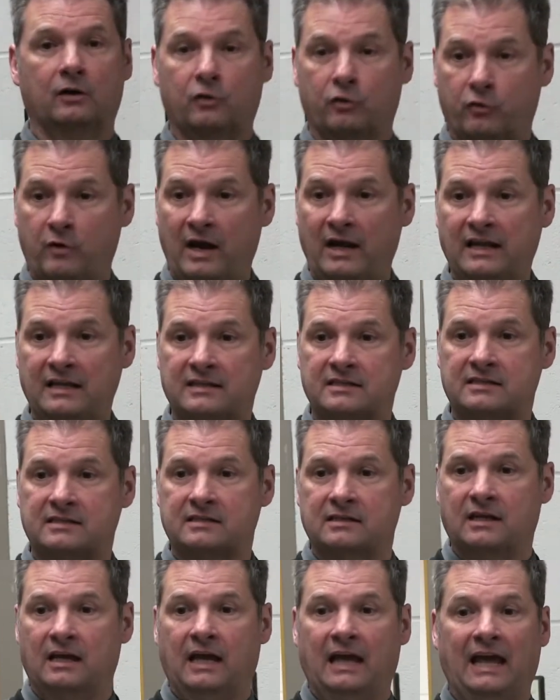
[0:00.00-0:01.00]

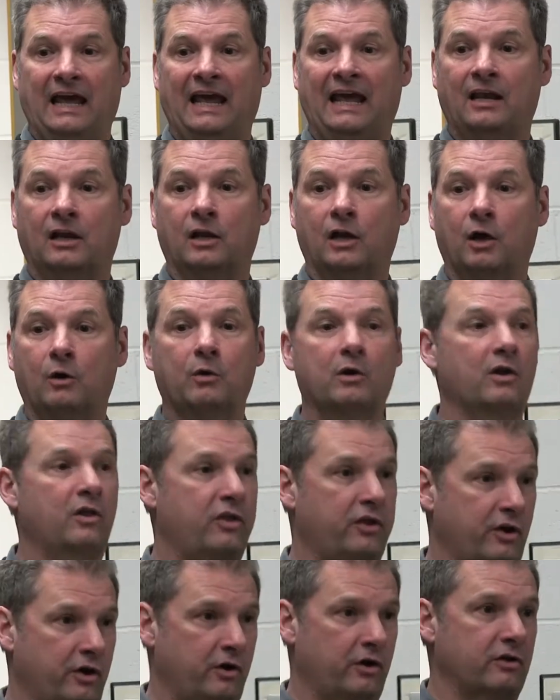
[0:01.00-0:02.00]
credits, and lower
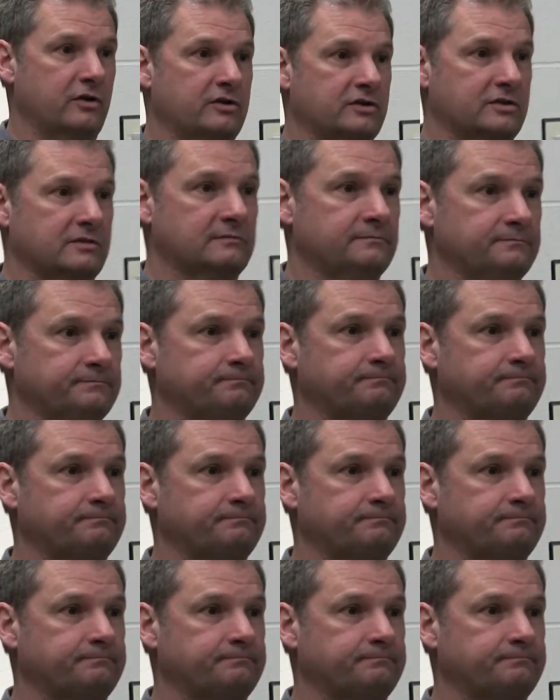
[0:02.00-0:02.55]
thirds.